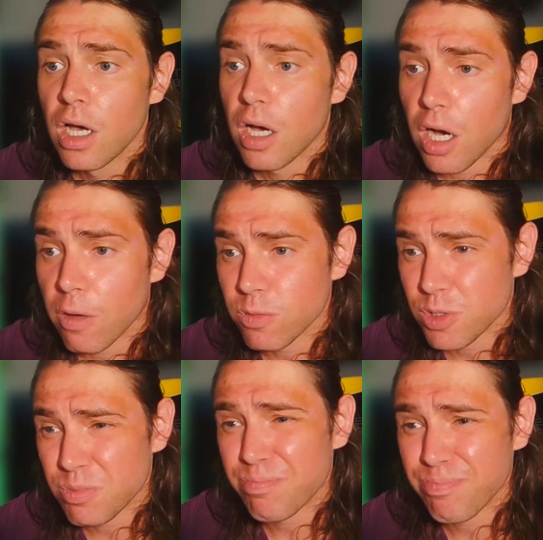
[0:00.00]
I
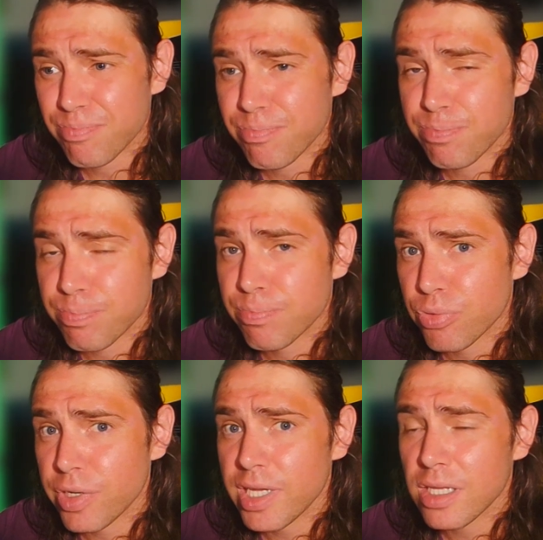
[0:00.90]
was
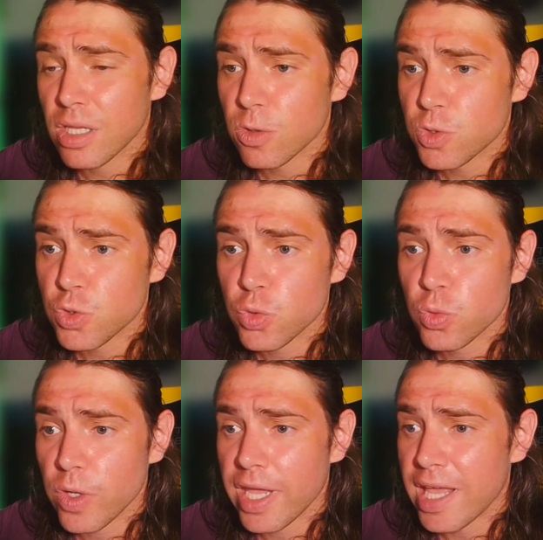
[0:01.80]
pretty close
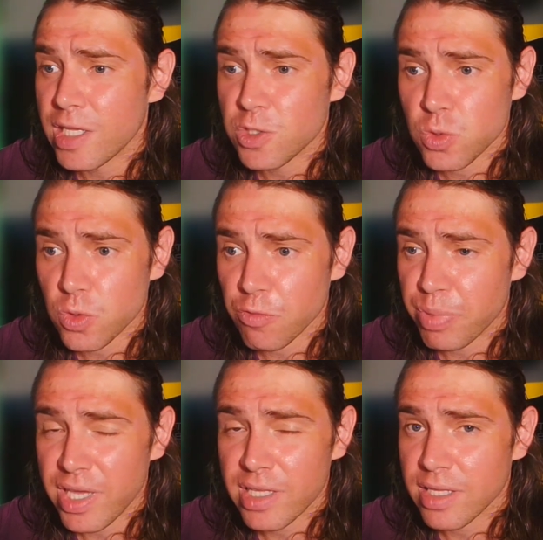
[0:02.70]
to any sort of
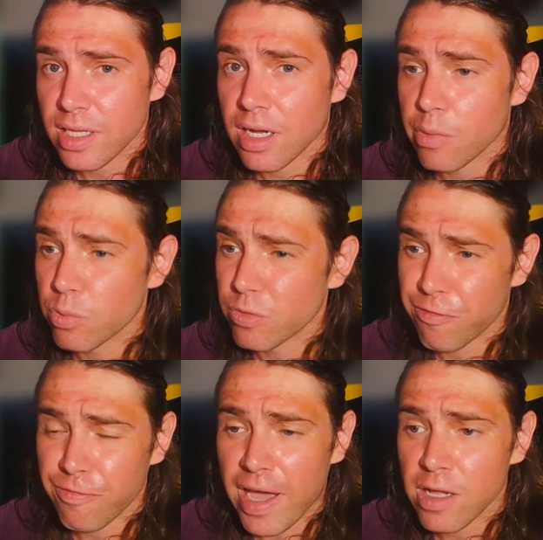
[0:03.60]
peak that I would
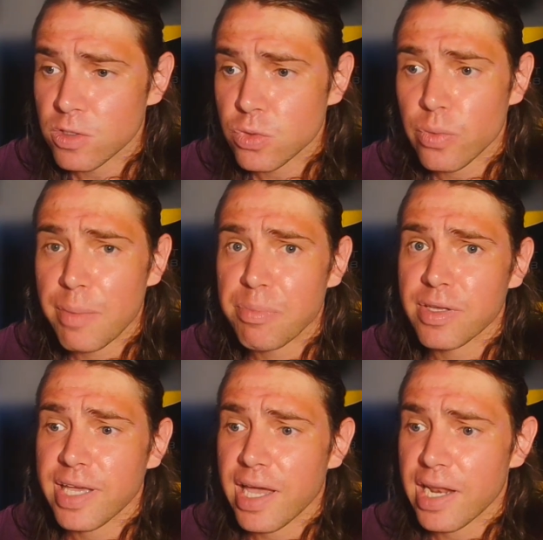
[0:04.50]
fail to
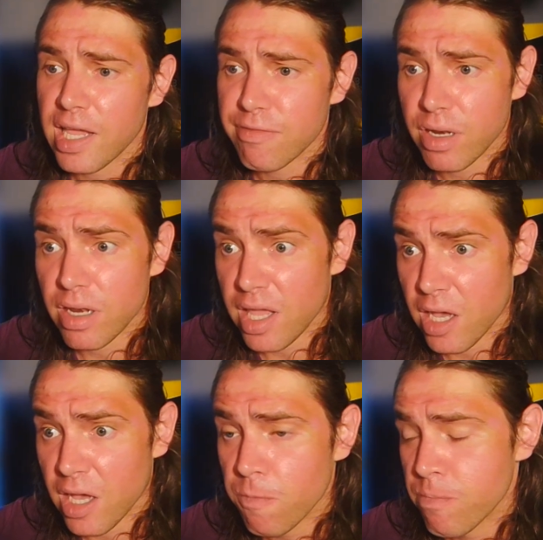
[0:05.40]
replicate even now.